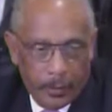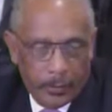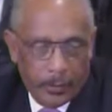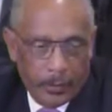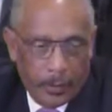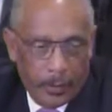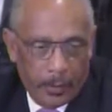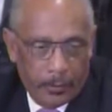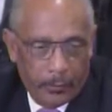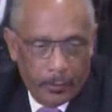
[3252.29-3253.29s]
It's
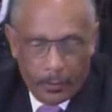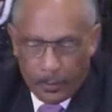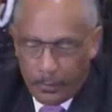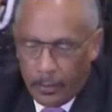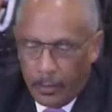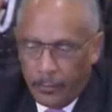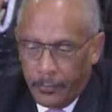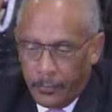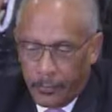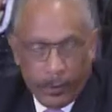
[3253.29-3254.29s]
really a part of
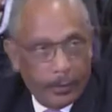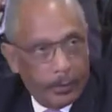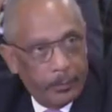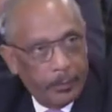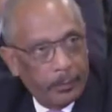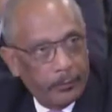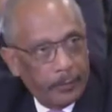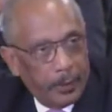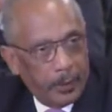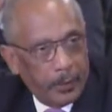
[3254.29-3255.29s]
the charter I've been given
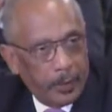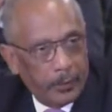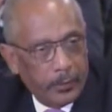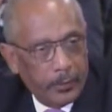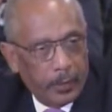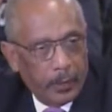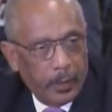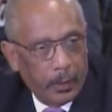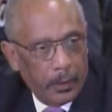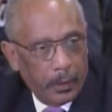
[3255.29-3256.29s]
by the
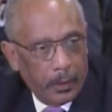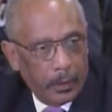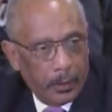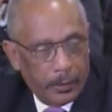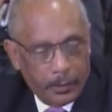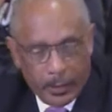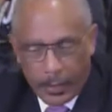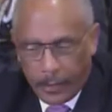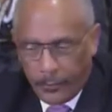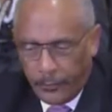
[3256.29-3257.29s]
Secretary and our
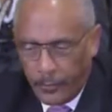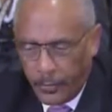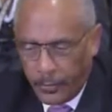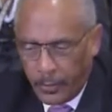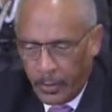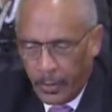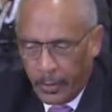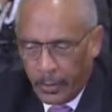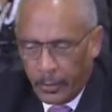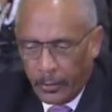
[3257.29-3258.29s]
task force,
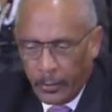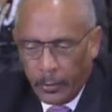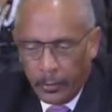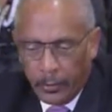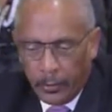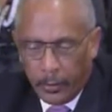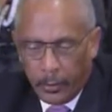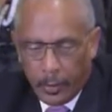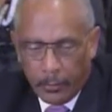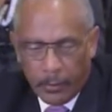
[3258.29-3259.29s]
not only to look
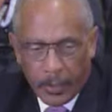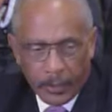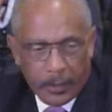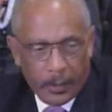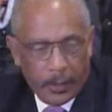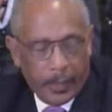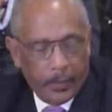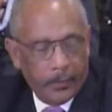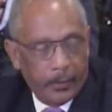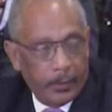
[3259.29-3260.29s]
at best in
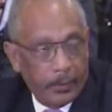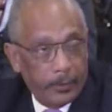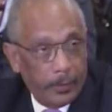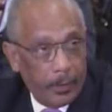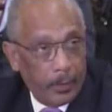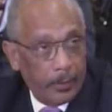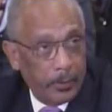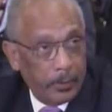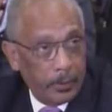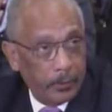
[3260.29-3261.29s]
class within our
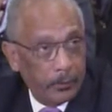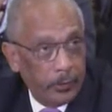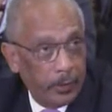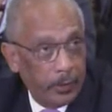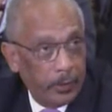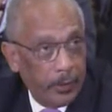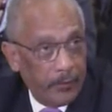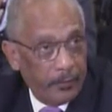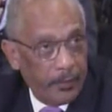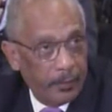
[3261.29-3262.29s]
department and within the
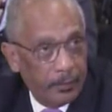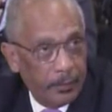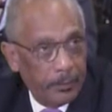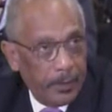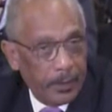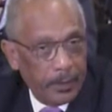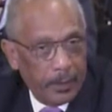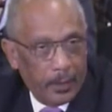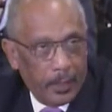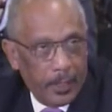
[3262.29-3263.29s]
government, but best in
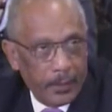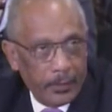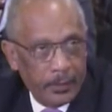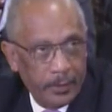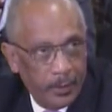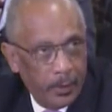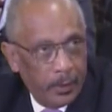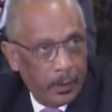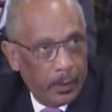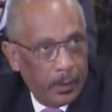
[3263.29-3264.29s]
class
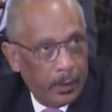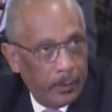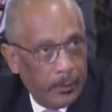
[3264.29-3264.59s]
in the